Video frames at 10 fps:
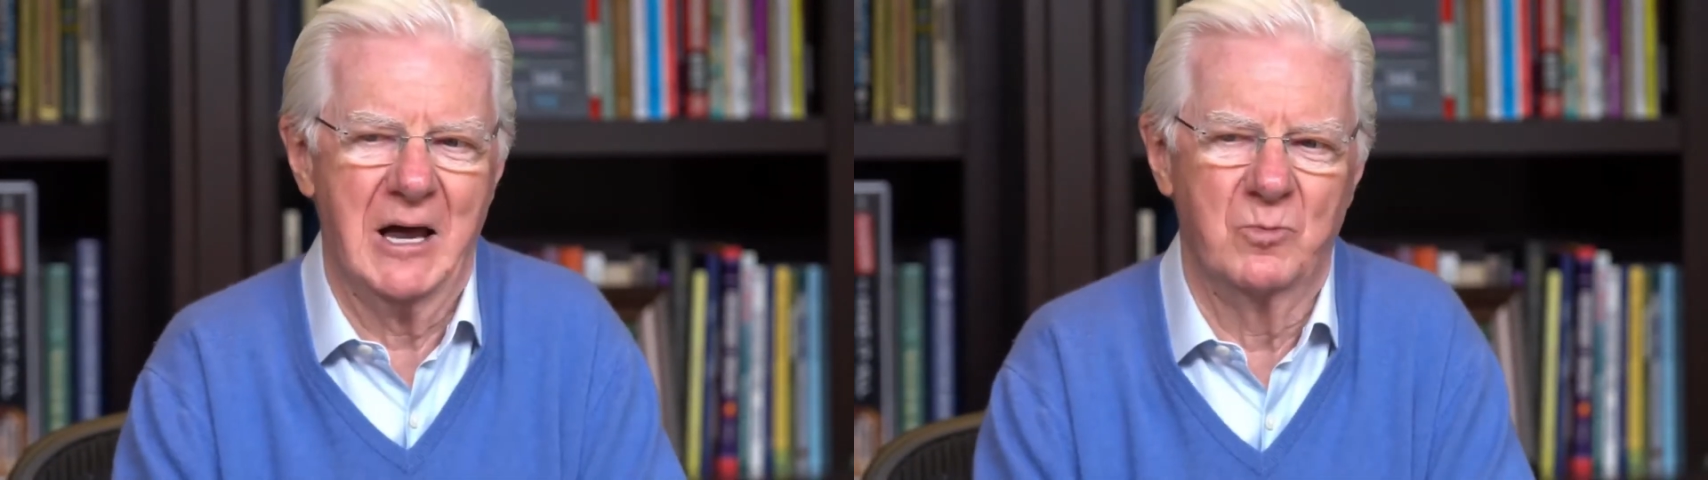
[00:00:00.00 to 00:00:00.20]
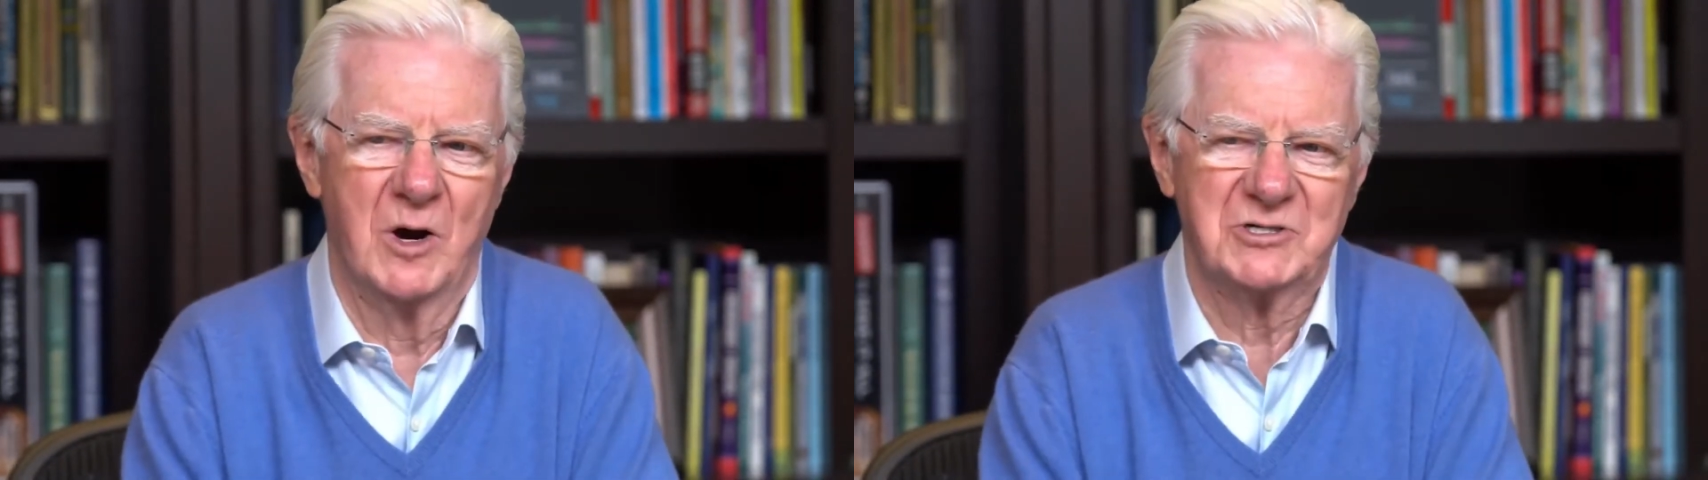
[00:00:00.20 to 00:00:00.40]

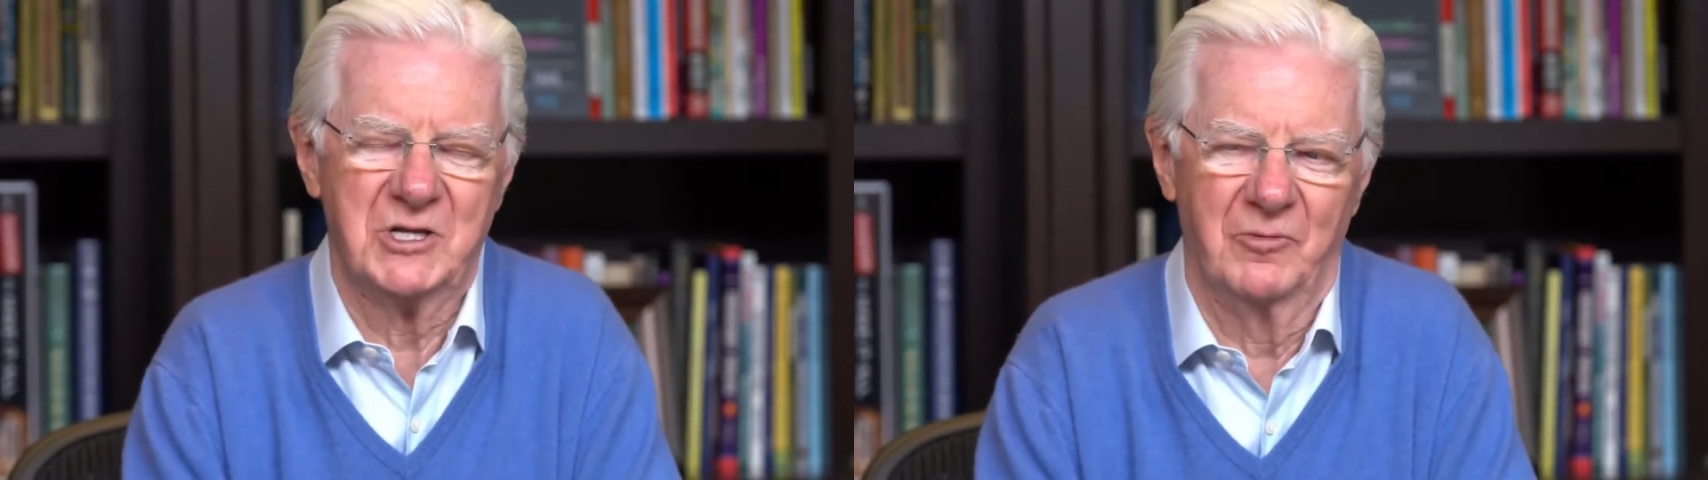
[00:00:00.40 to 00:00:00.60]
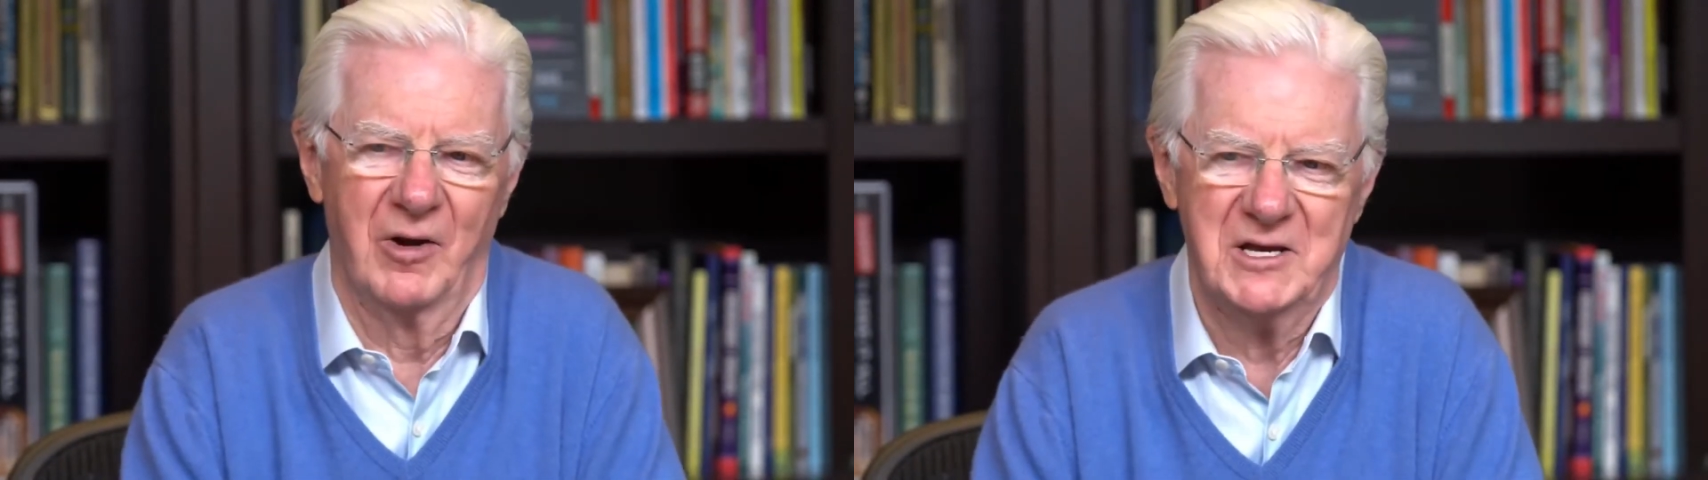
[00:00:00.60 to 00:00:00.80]
works and the
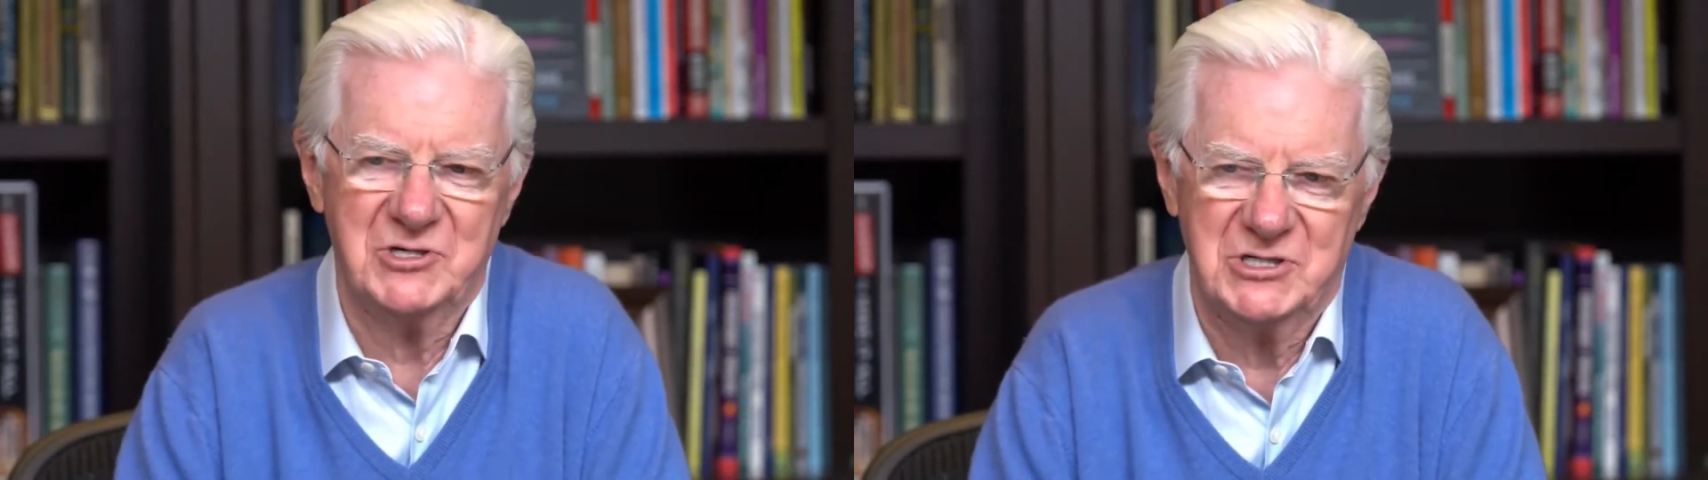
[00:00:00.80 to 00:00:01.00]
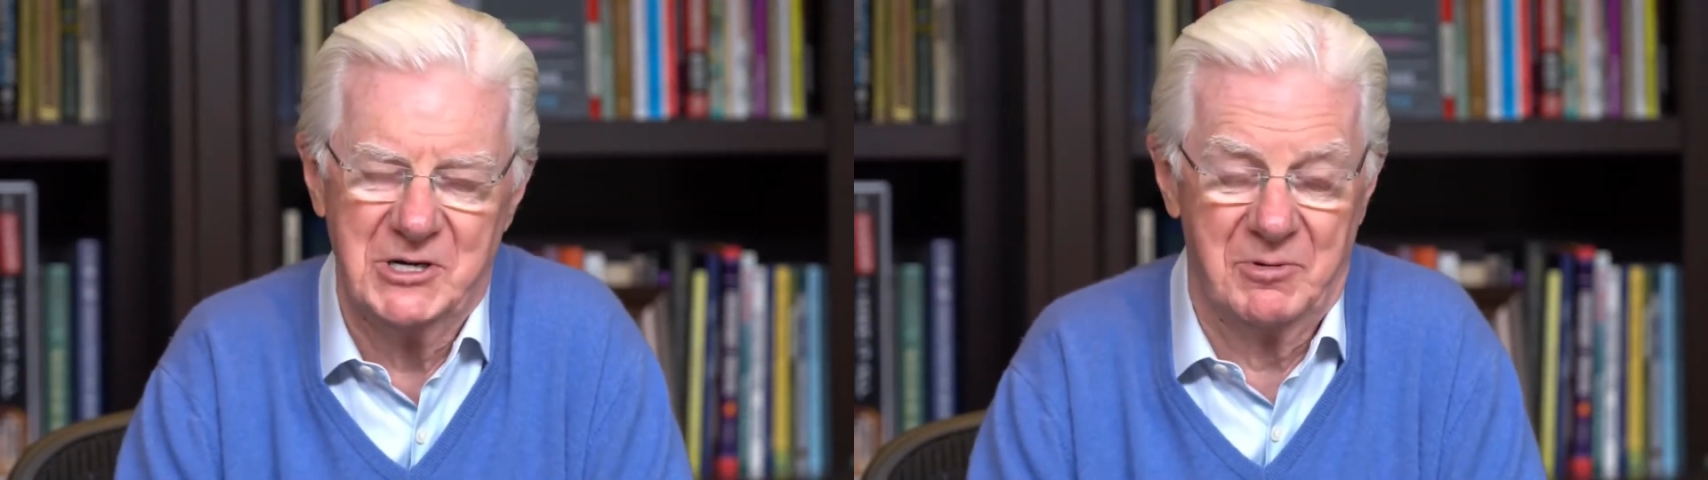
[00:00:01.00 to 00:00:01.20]

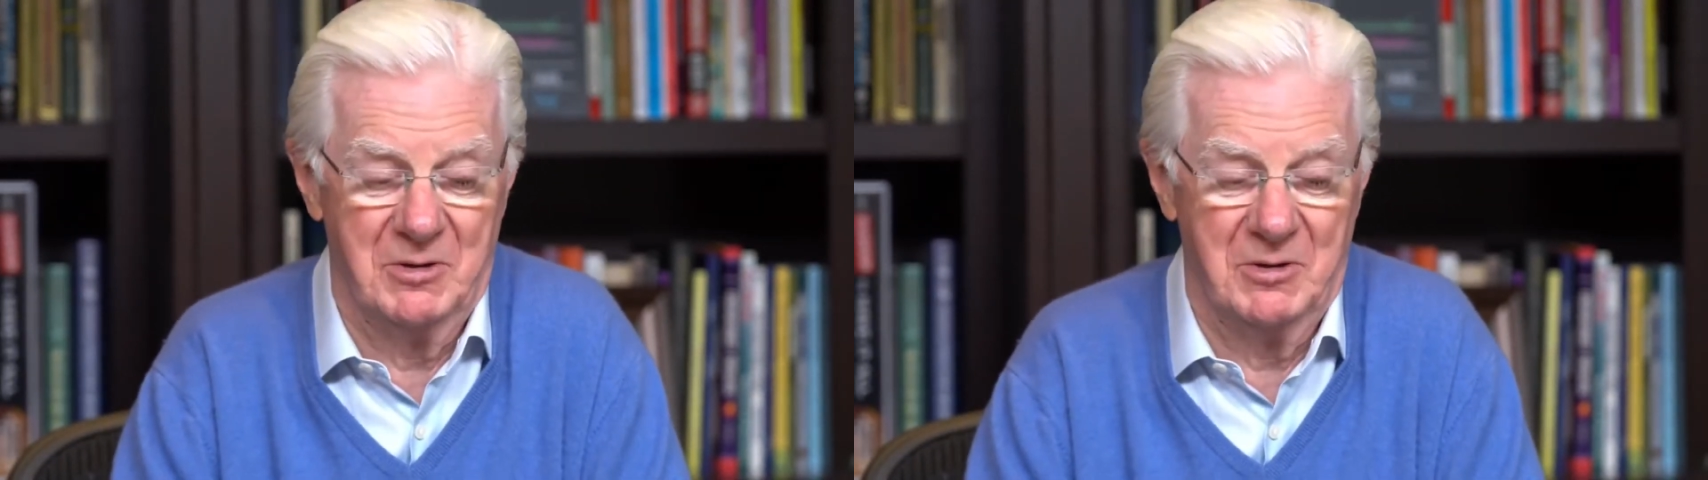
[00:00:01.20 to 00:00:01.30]
relationship of the